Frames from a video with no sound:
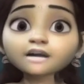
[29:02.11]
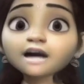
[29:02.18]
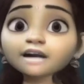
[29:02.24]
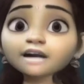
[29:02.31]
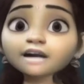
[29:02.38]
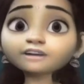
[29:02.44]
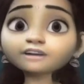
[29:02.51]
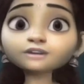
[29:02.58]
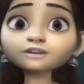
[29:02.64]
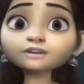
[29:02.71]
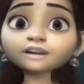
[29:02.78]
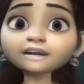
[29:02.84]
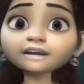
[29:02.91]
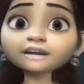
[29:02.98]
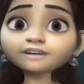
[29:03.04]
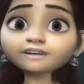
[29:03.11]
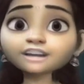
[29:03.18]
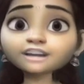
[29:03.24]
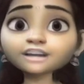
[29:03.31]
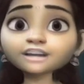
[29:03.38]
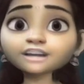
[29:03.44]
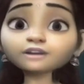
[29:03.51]
I went to the railway
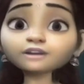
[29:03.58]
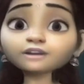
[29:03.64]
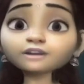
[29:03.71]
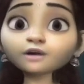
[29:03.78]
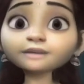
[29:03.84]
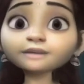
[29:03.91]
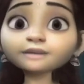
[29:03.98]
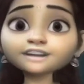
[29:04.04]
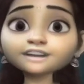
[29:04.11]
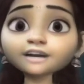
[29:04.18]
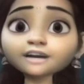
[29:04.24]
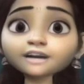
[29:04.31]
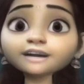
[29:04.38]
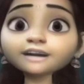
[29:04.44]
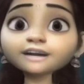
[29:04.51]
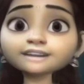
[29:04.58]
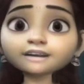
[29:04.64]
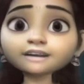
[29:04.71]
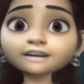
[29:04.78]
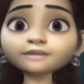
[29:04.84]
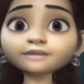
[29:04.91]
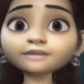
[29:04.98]
station on my GRE
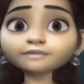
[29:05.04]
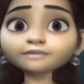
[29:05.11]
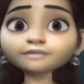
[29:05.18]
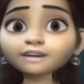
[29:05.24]
exam day.